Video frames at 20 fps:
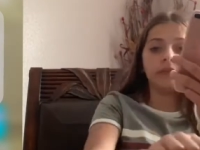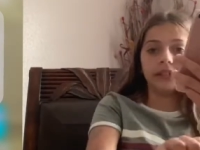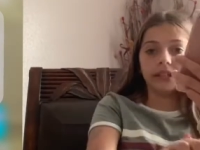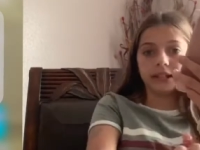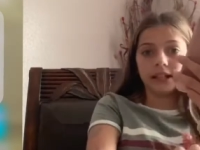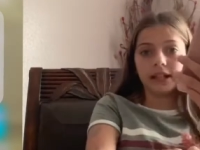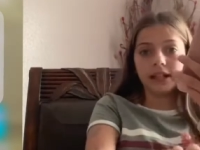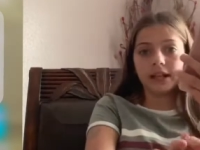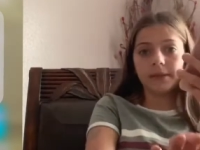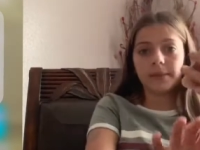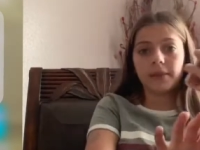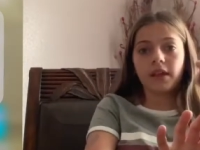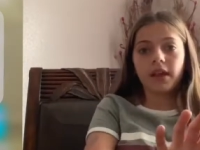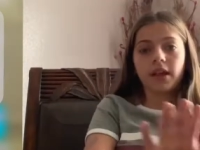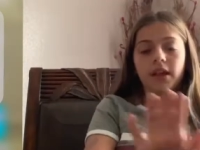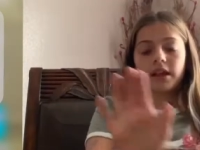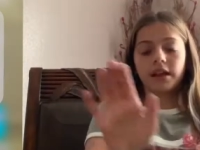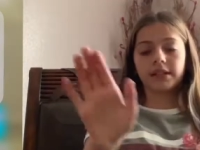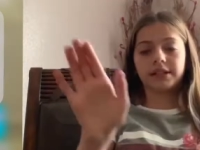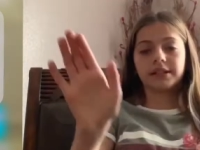Arena.
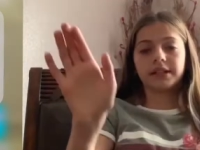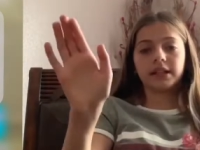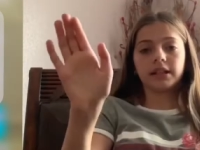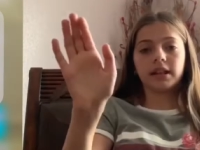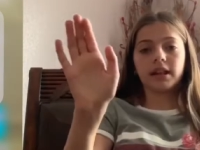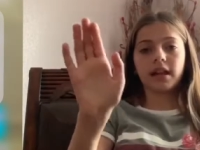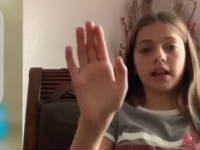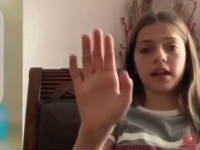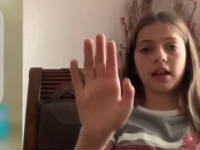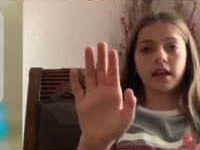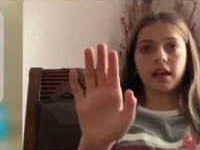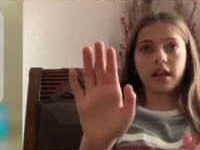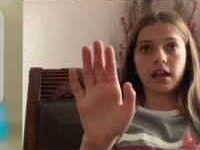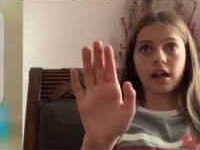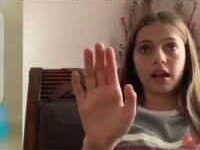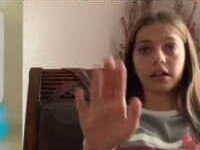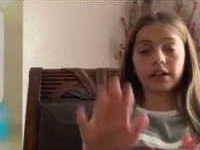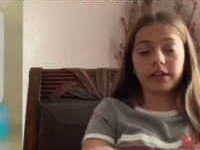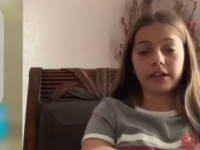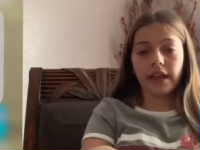It's
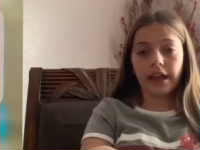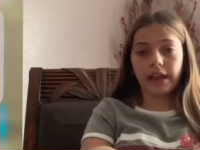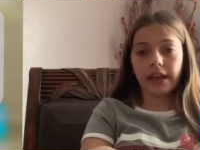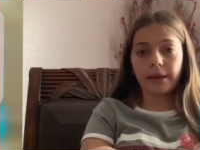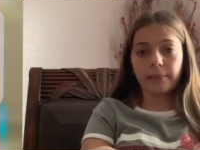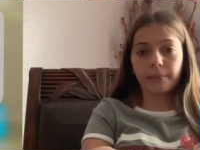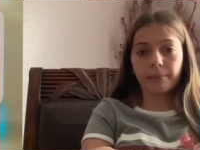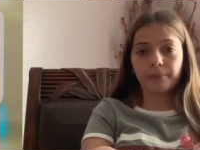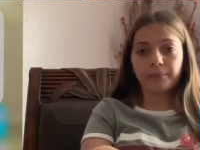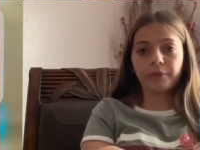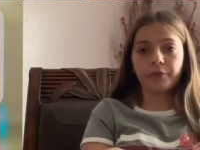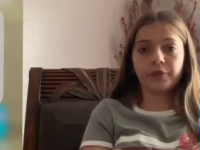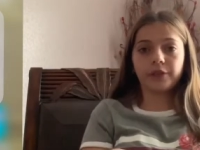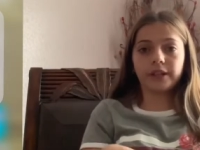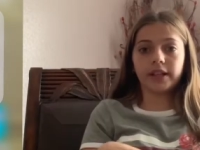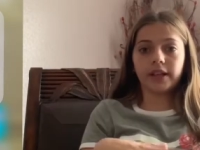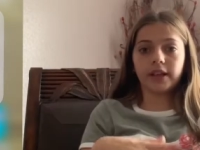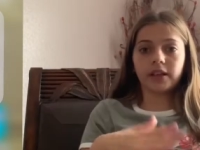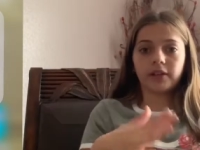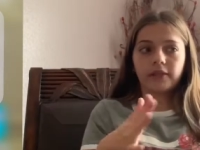a game for
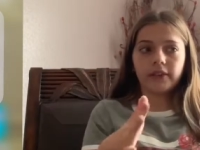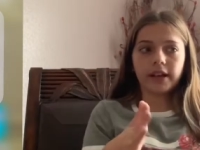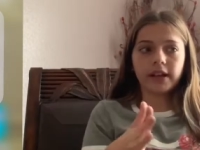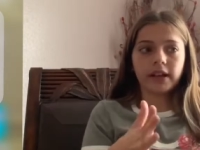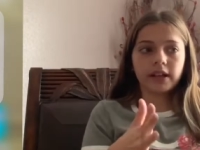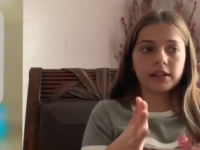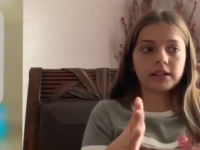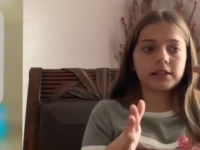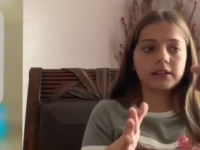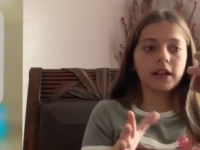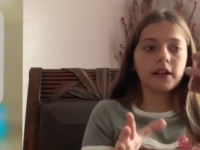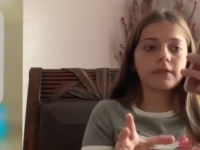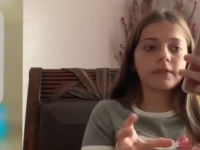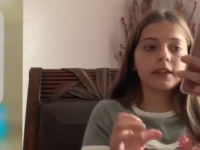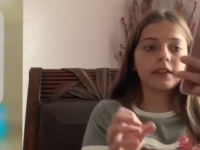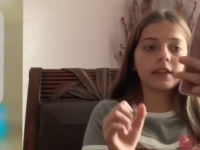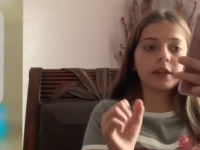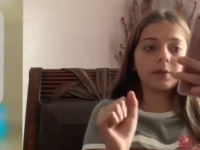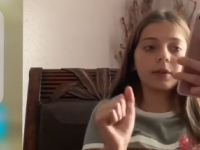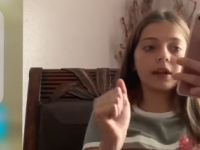like fighting and stuff.
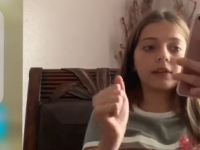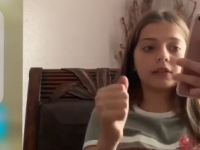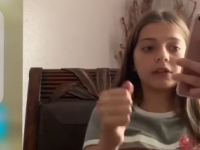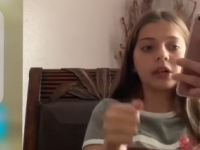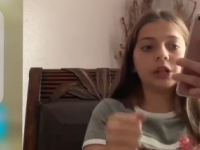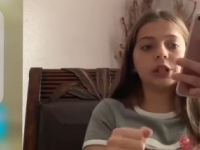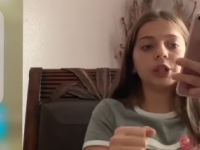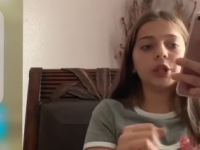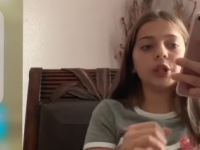And then we have color